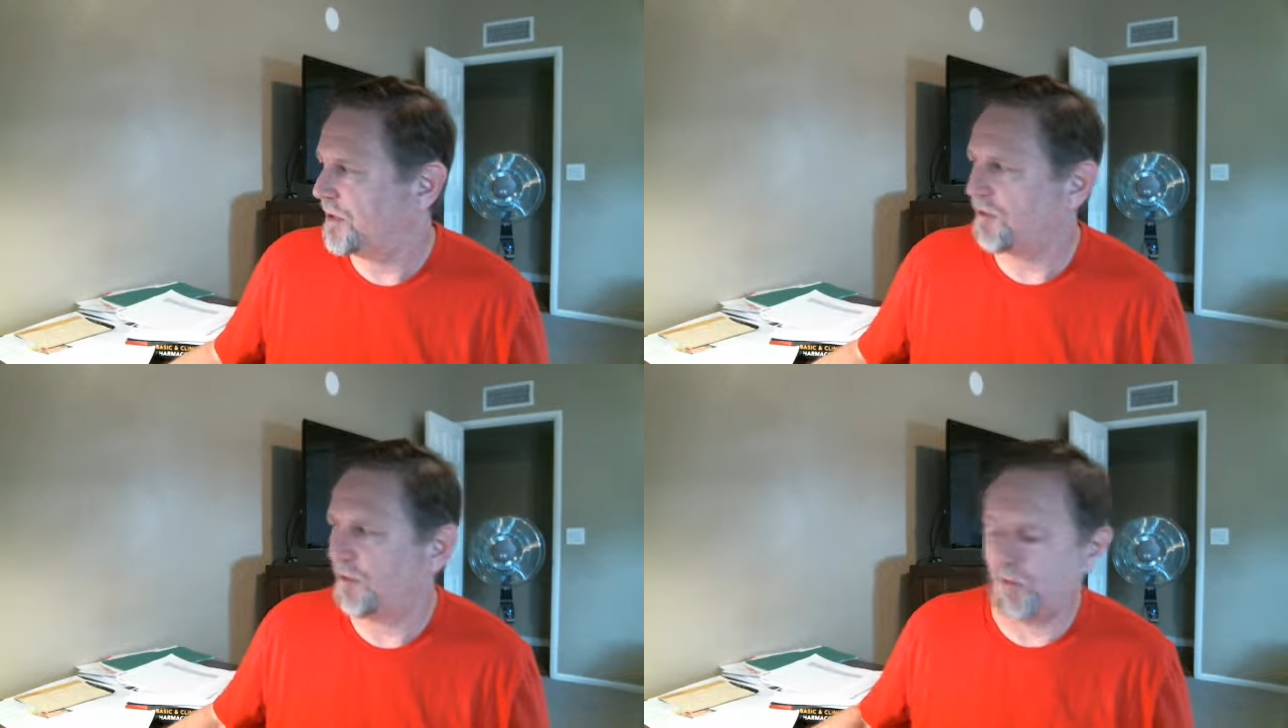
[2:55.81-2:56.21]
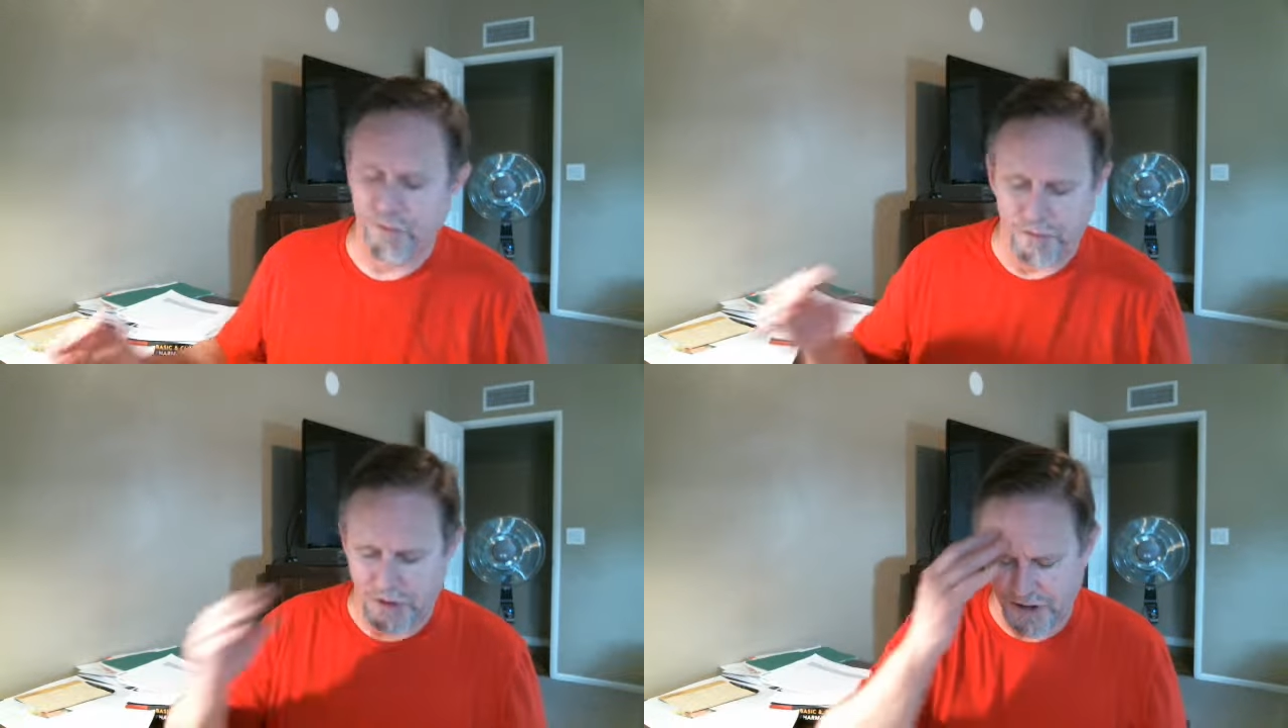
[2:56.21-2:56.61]
So
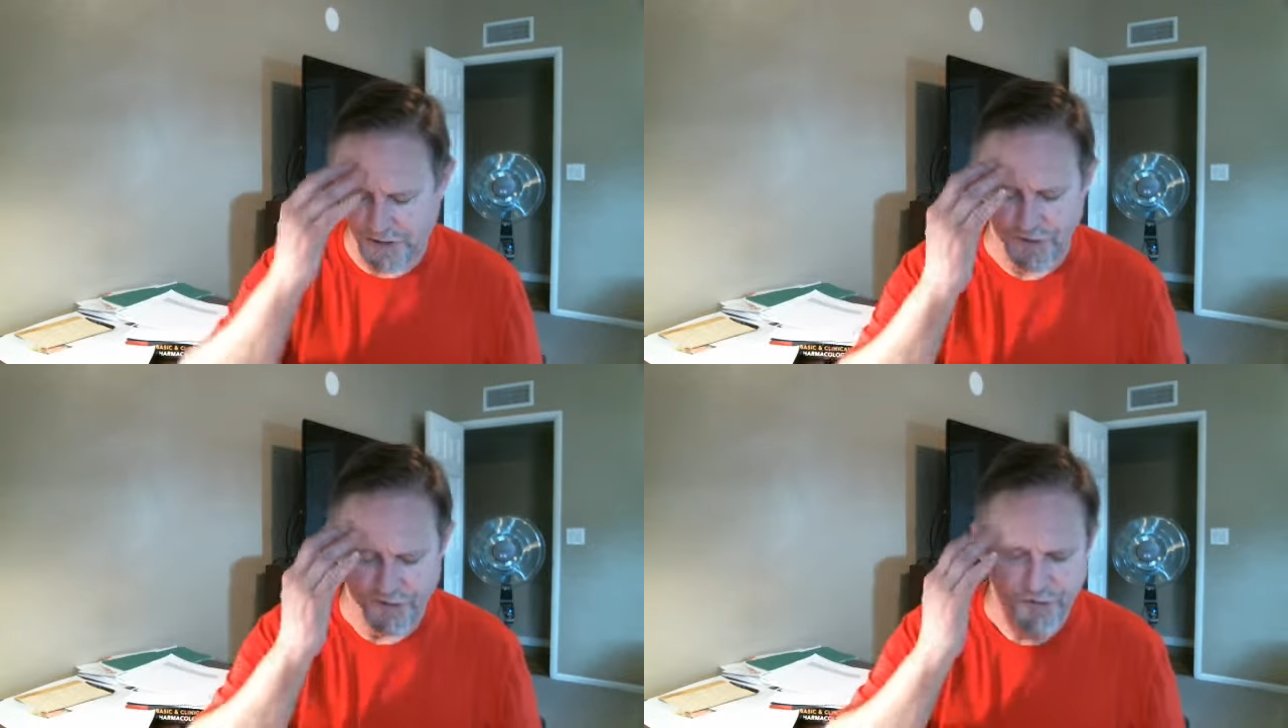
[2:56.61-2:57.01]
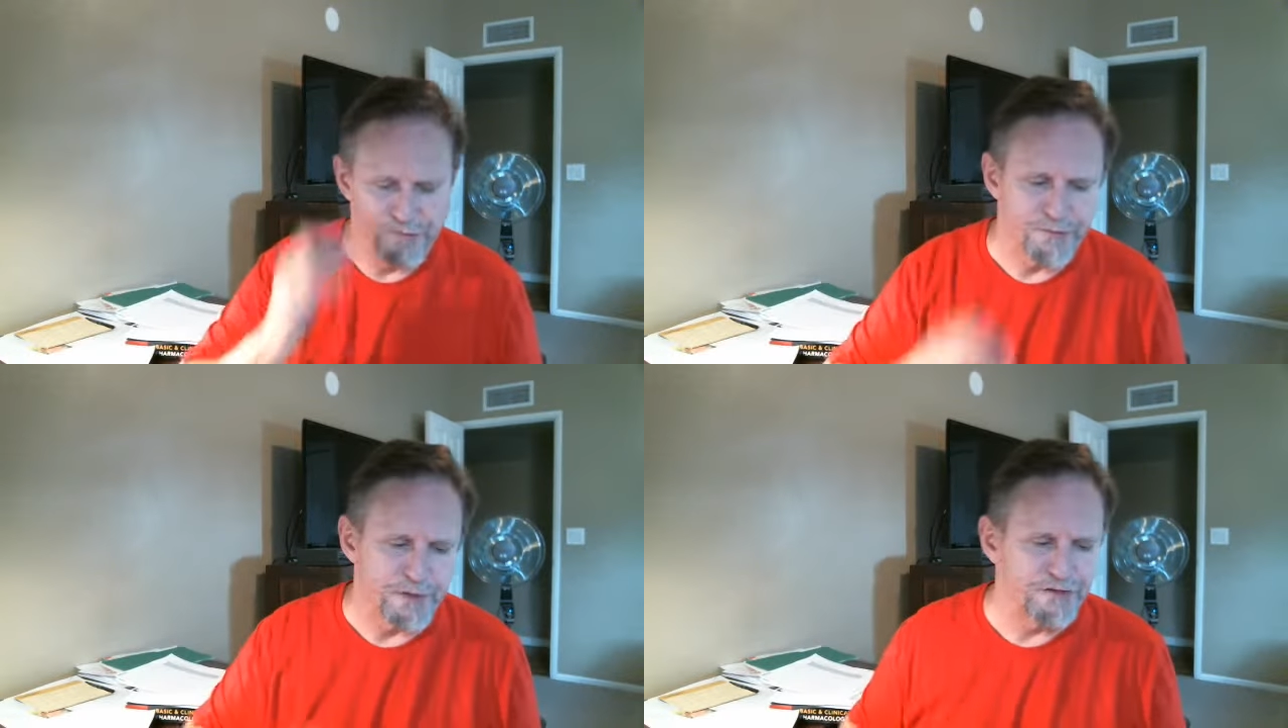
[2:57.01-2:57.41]
nurse's
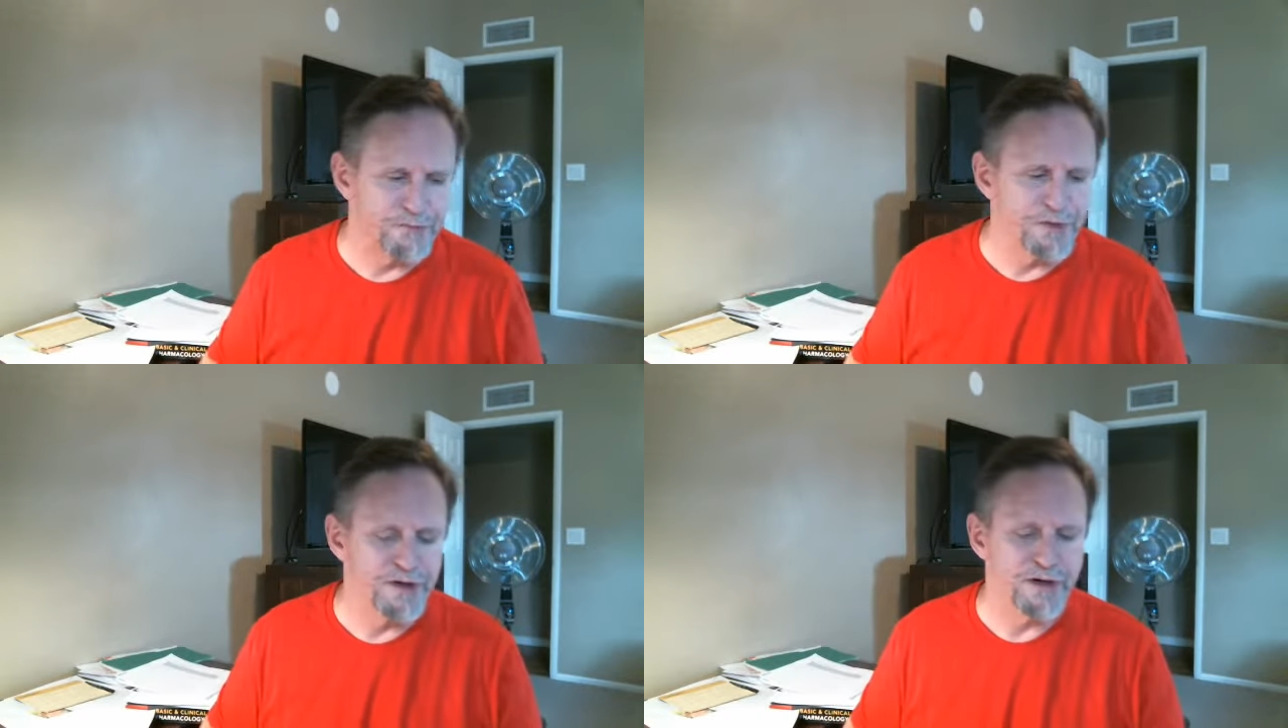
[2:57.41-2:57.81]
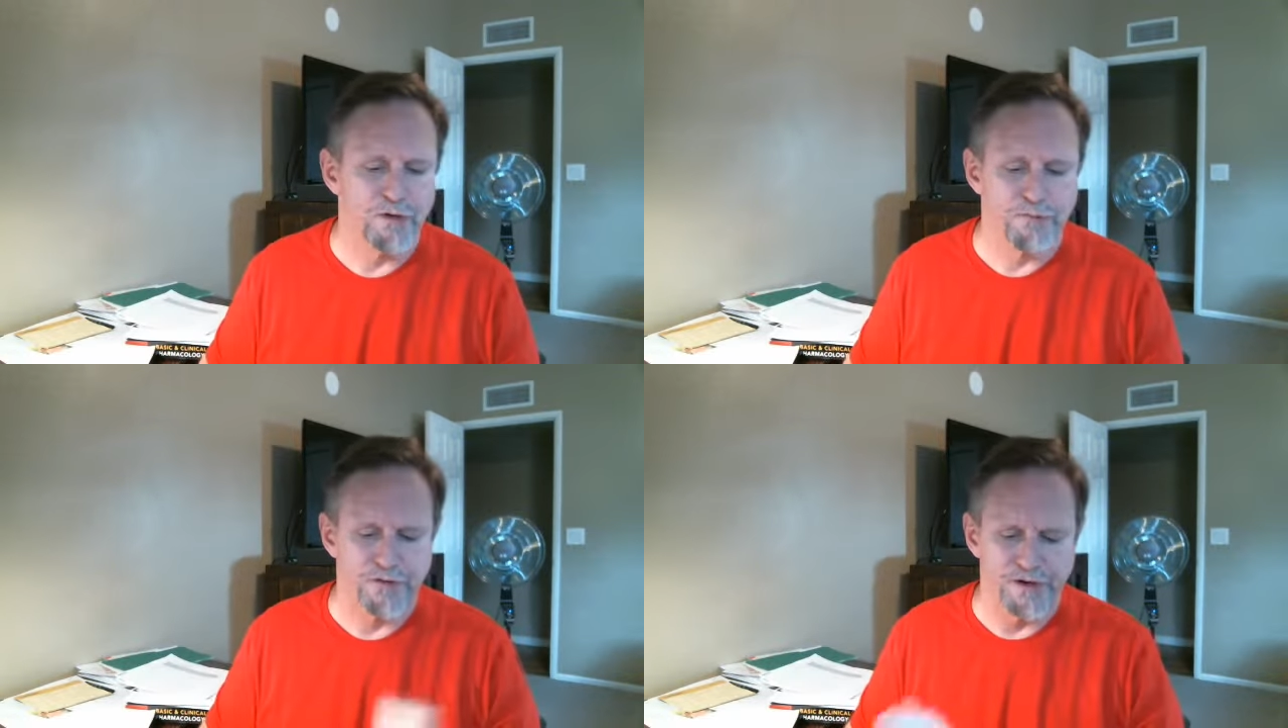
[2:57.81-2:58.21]
responsibility, and
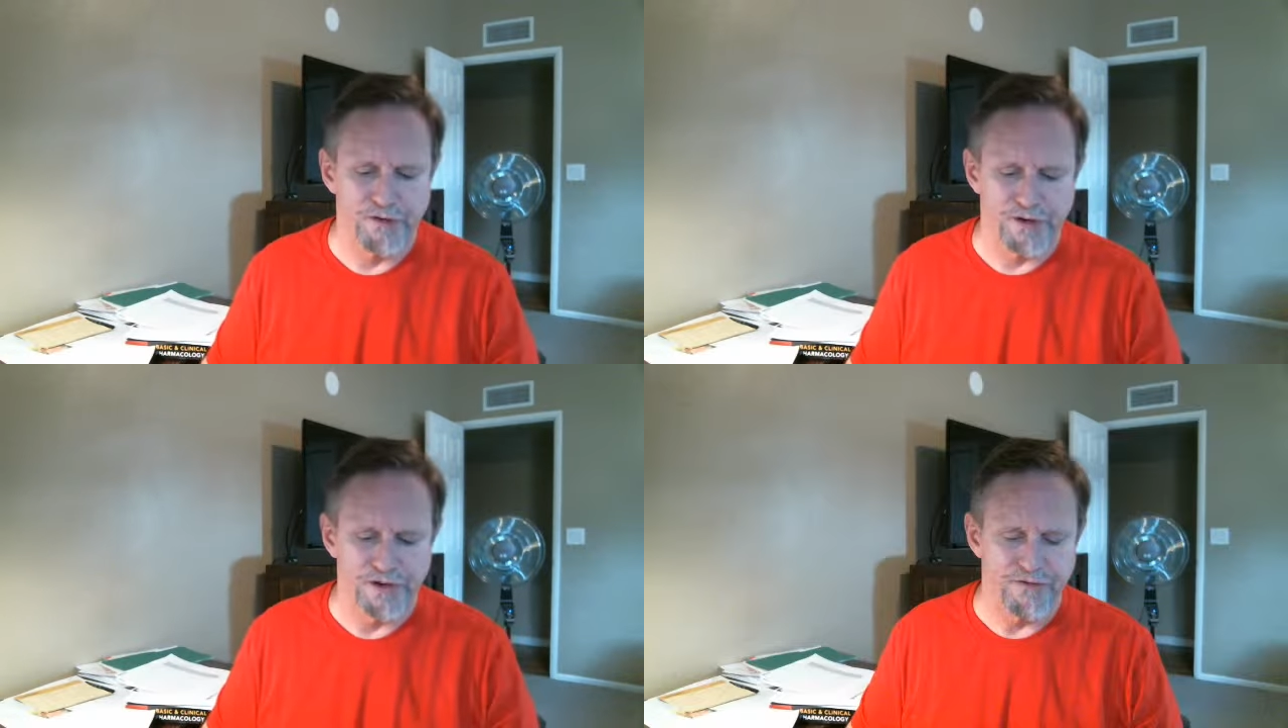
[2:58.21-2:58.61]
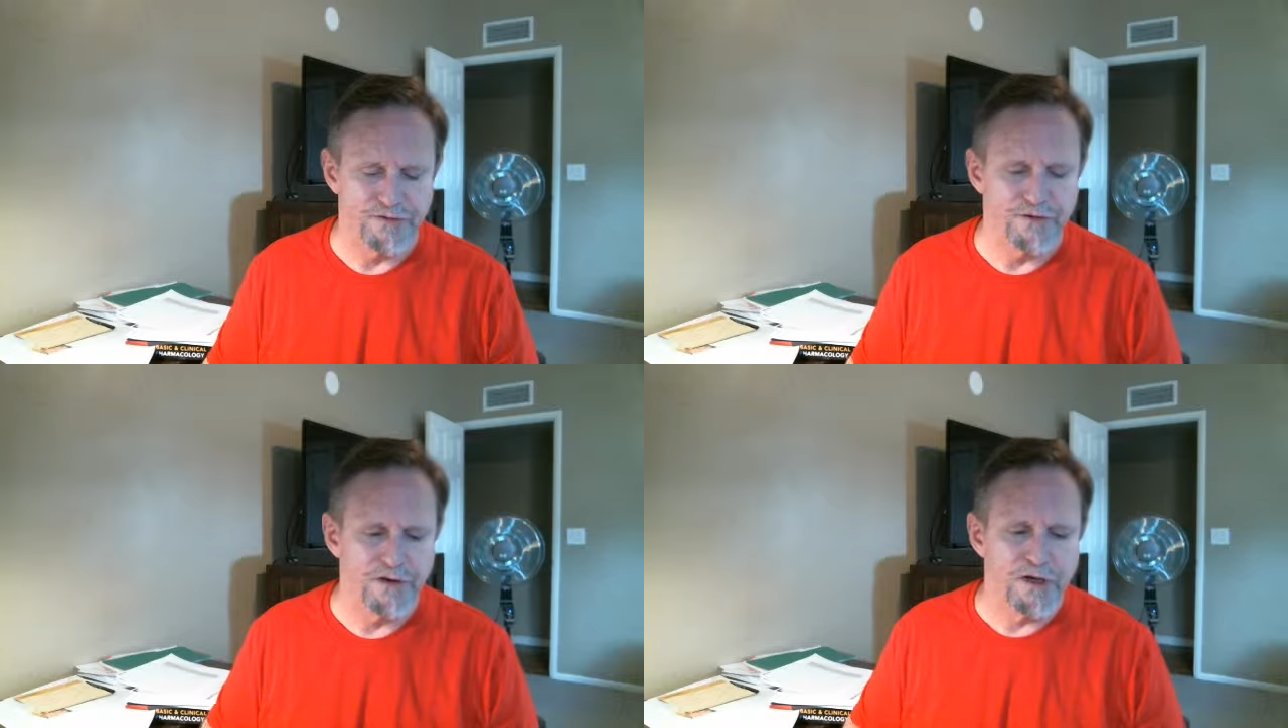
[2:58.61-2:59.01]
hopefully you'll get
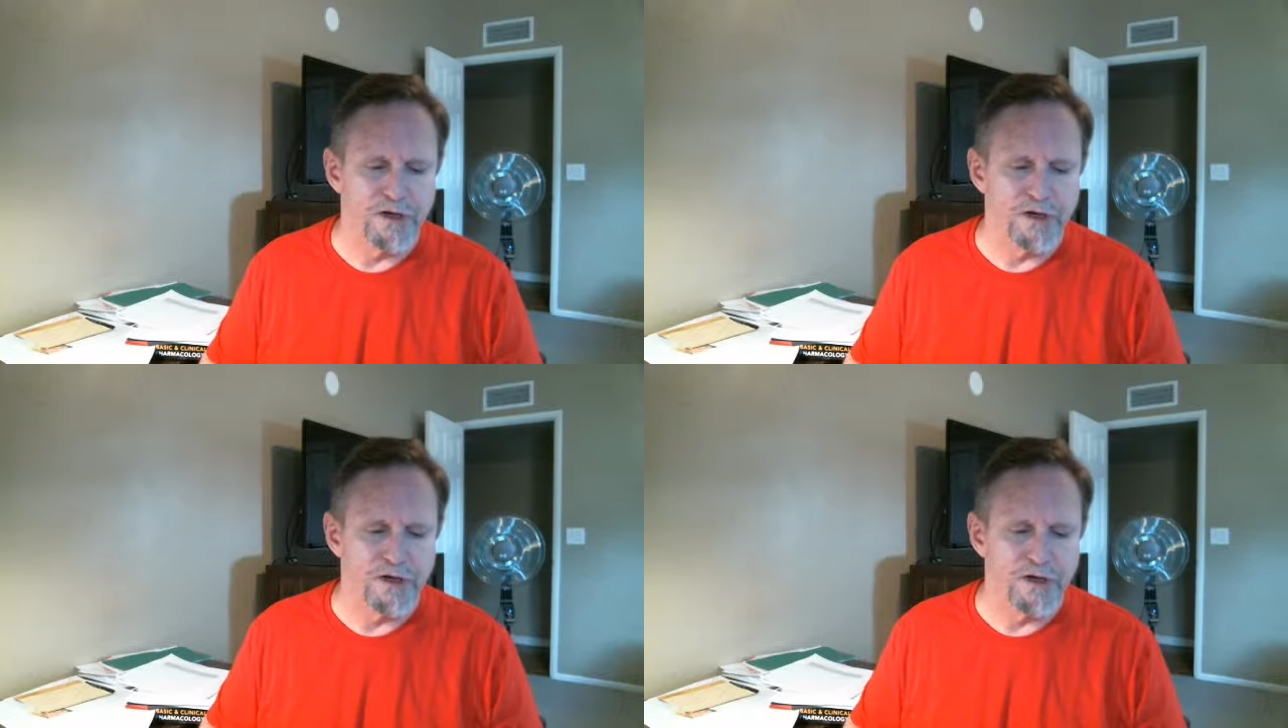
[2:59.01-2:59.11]
to